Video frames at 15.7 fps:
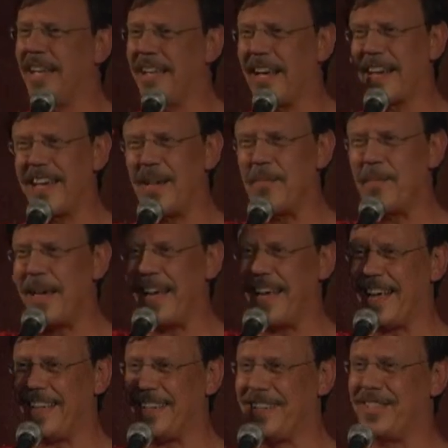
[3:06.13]
Lucky
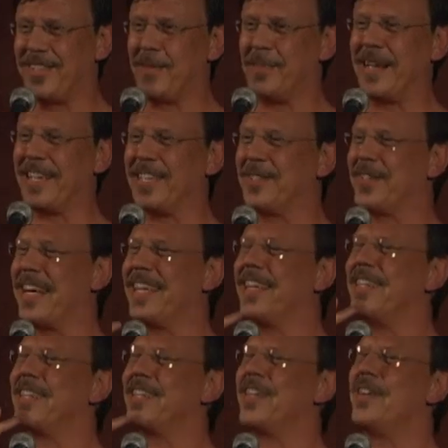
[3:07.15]
man. So everybody can try that.
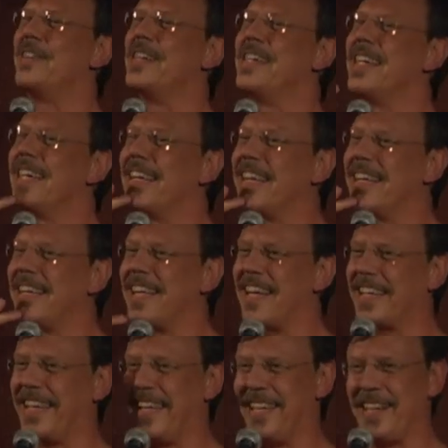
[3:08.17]
Here you go.
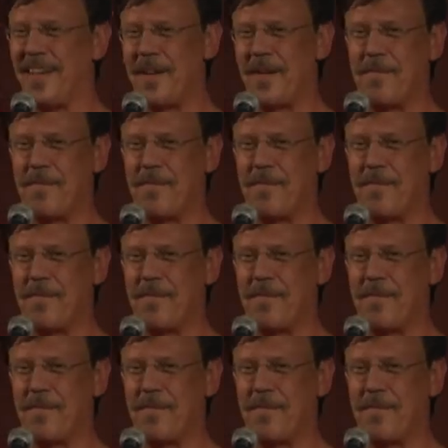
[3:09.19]
Lucky